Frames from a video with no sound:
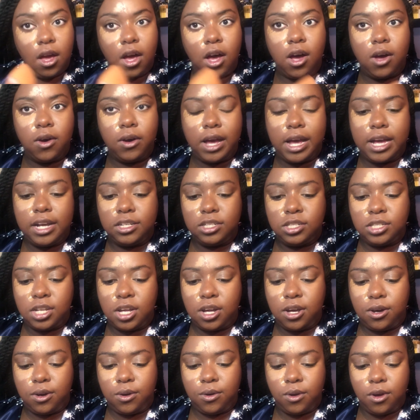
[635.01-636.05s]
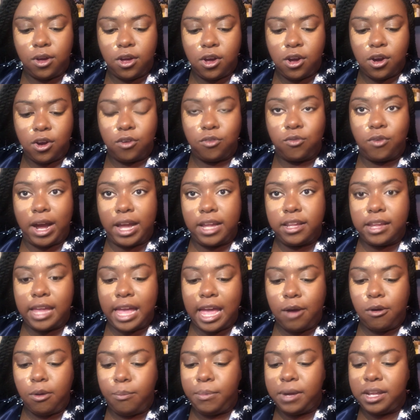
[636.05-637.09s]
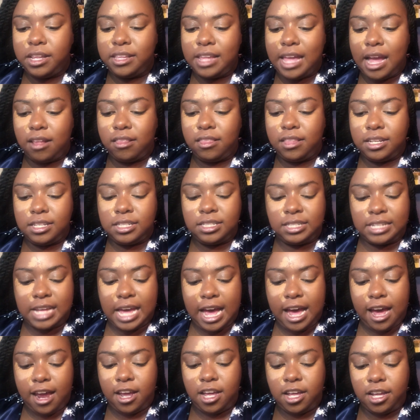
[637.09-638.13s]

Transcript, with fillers: Okay, so right now but not this side,